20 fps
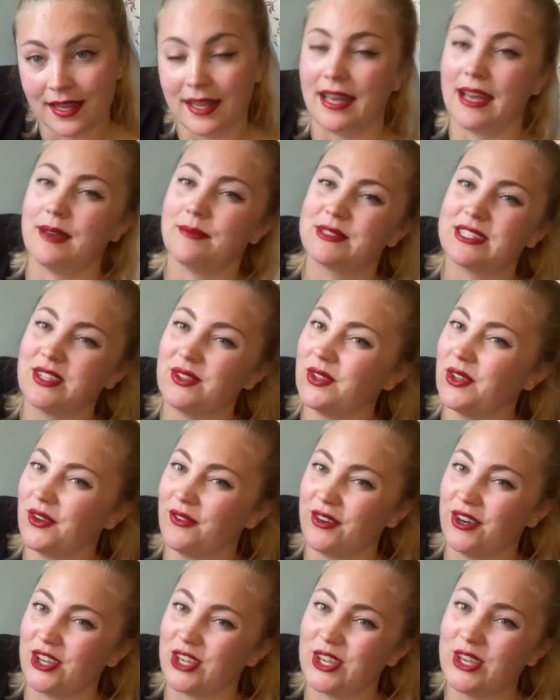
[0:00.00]
I'm still not
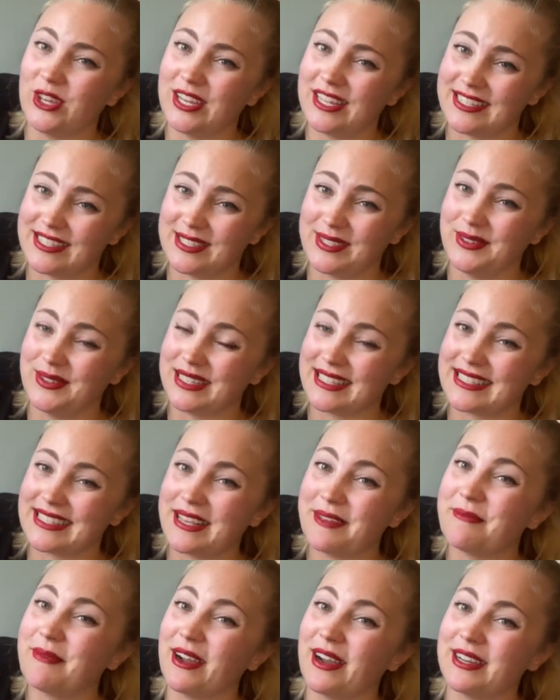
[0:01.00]
very good at sewing
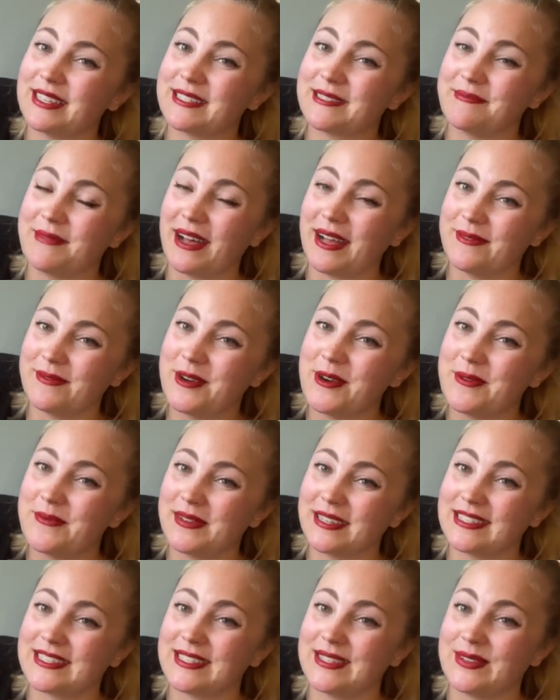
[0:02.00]
zippers, but I'm
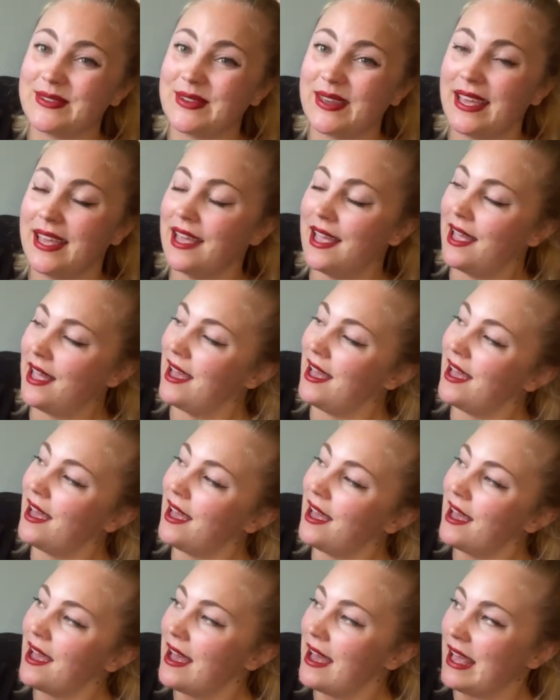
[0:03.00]
hoping to
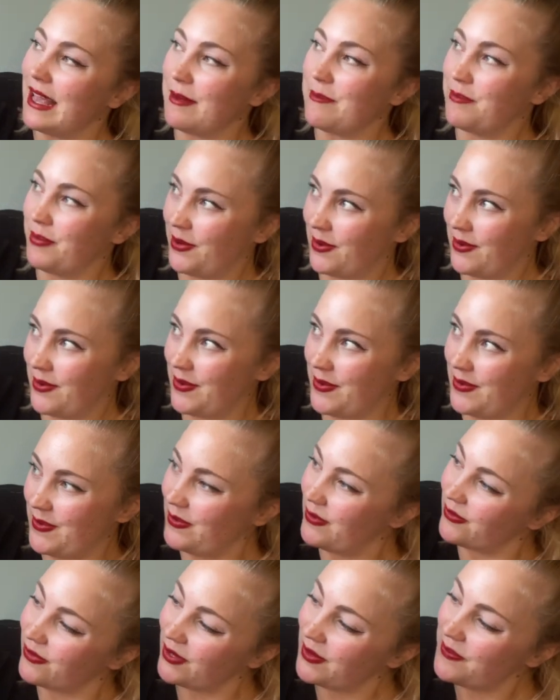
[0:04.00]

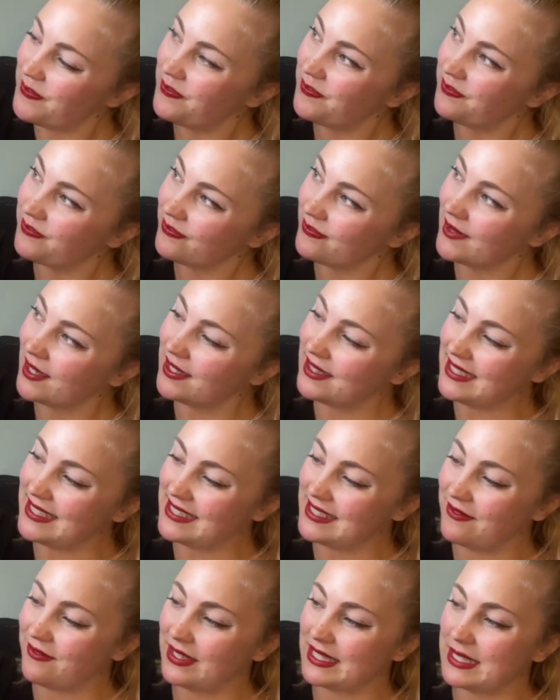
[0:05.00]
improve these
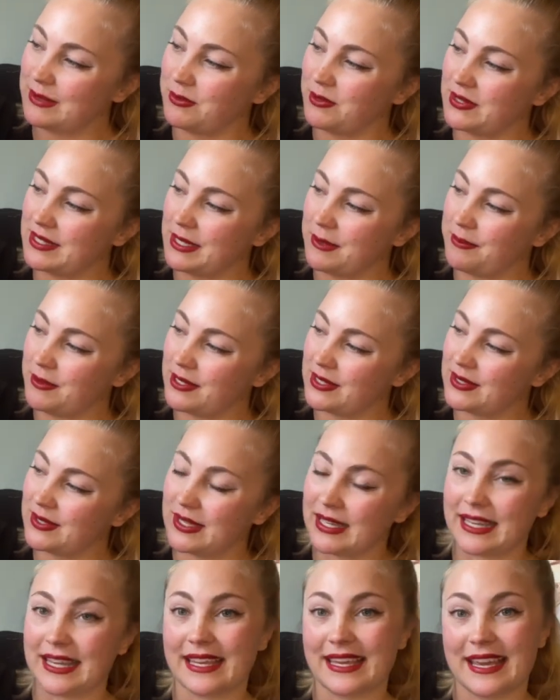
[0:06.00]
invisible zippers so they
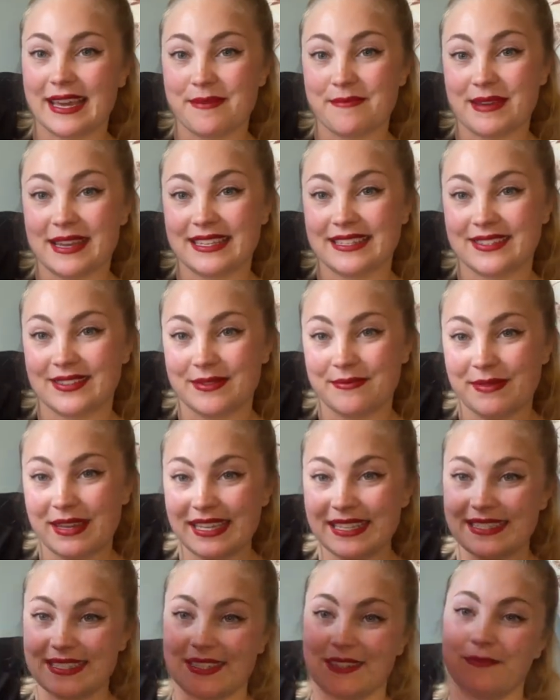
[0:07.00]
can get better and
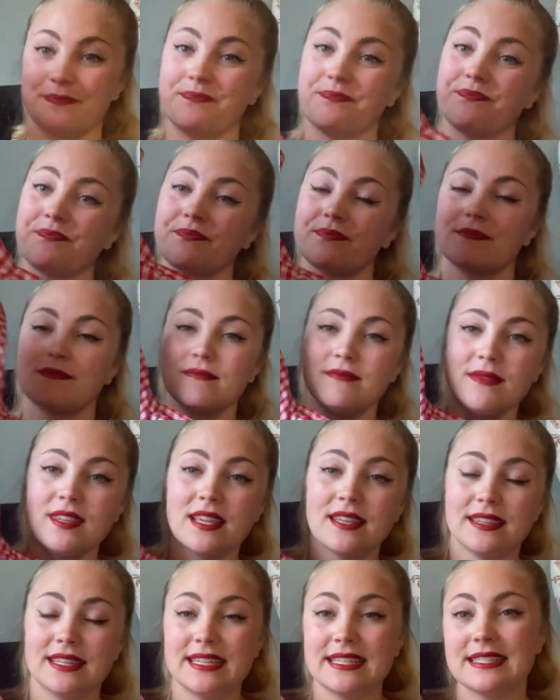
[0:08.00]
better.
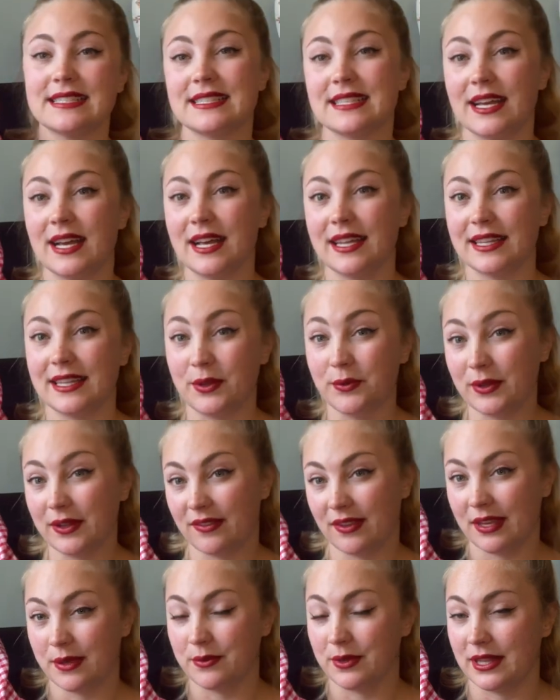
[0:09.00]
The only
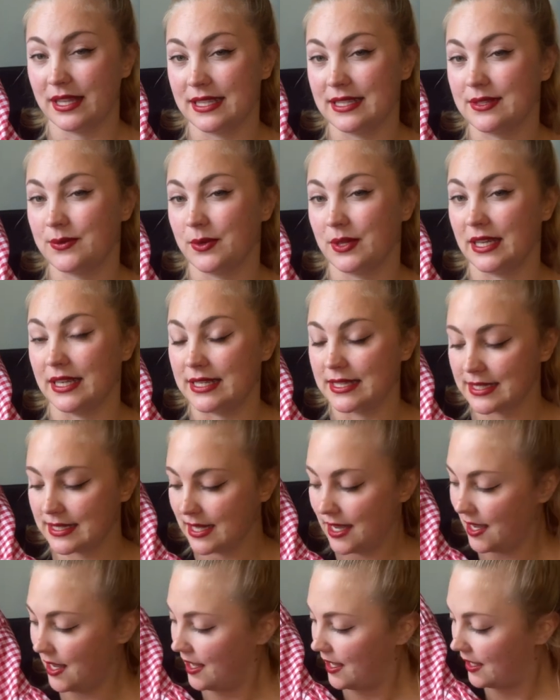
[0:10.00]
thing with this one is
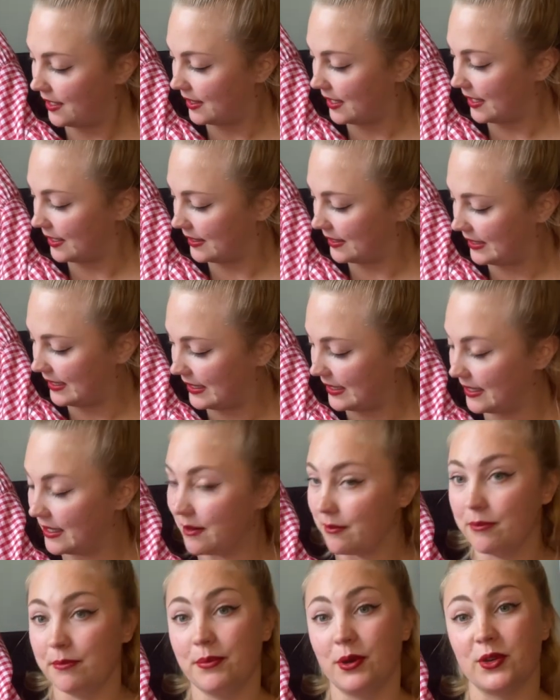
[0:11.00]
that the
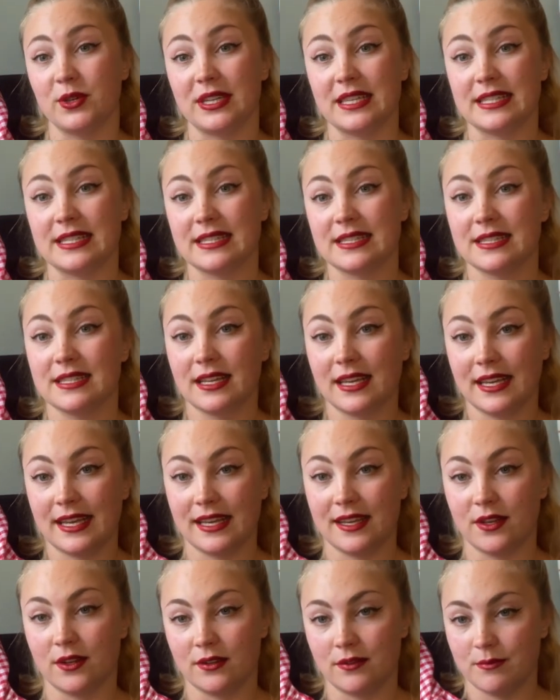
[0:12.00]
bodice,
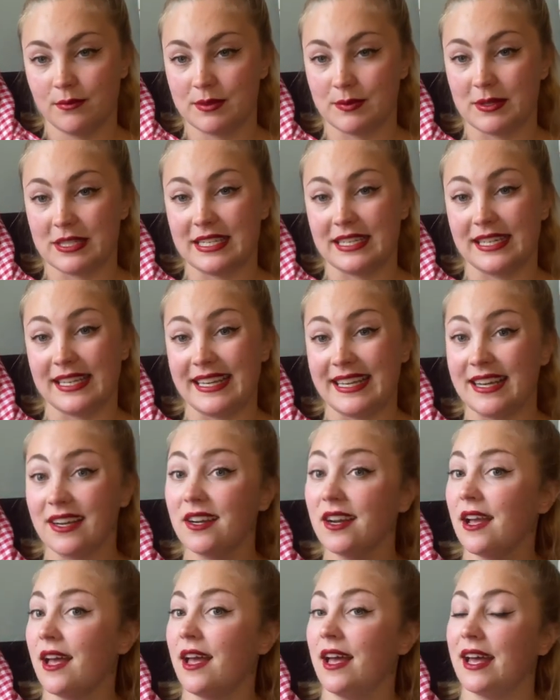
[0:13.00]
especially here,
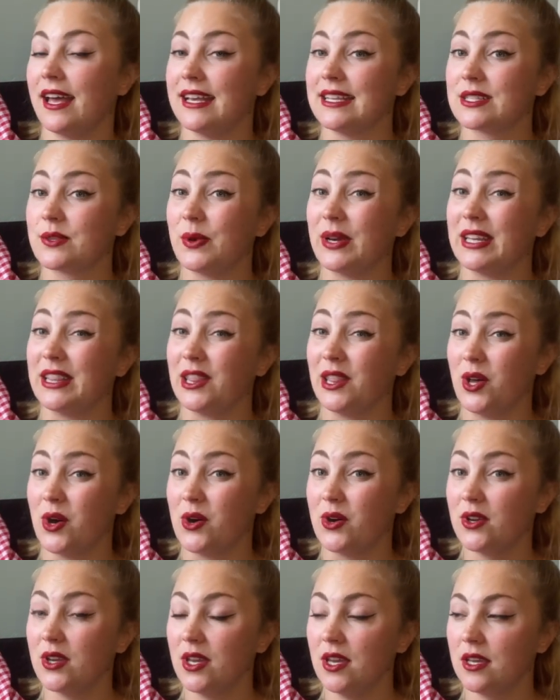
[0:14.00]
is quite
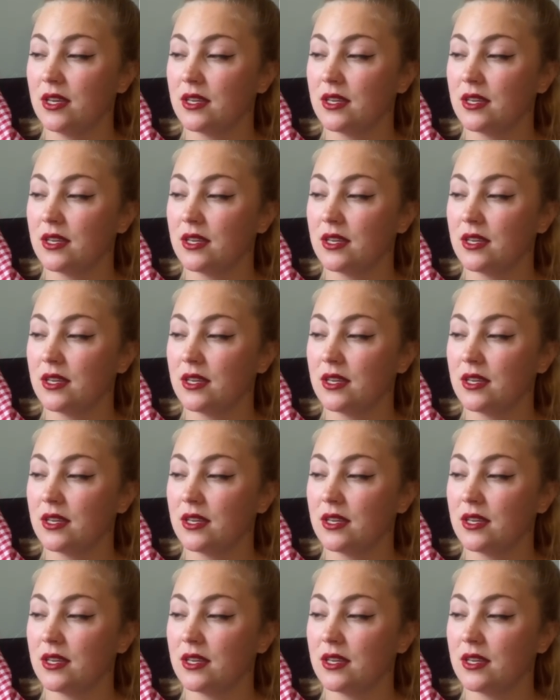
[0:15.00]
long.